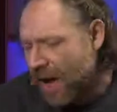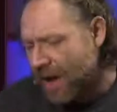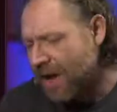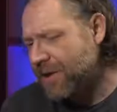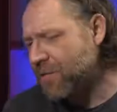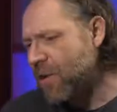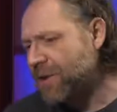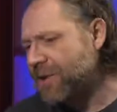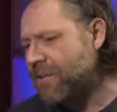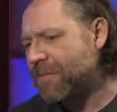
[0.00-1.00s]
I didn't
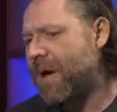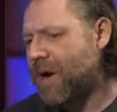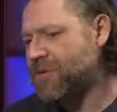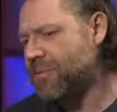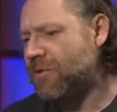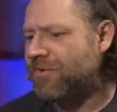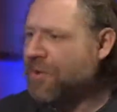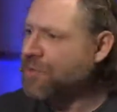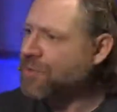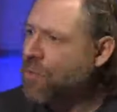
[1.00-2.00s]
want it to be possible for
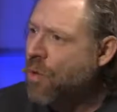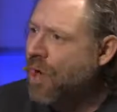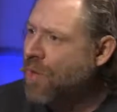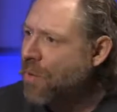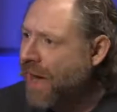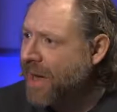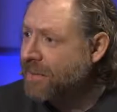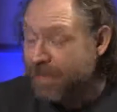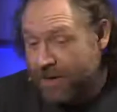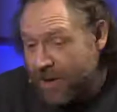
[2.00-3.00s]
you to walk away,
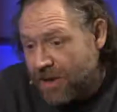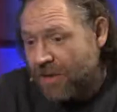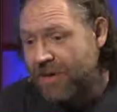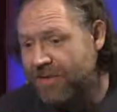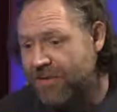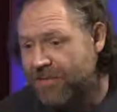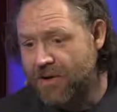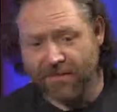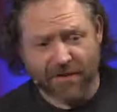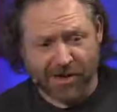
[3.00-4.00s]
you know, even if
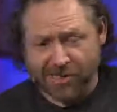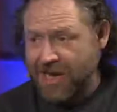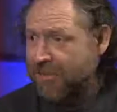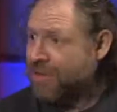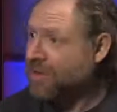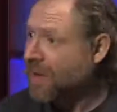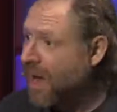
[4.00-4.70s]
you're a very skeptical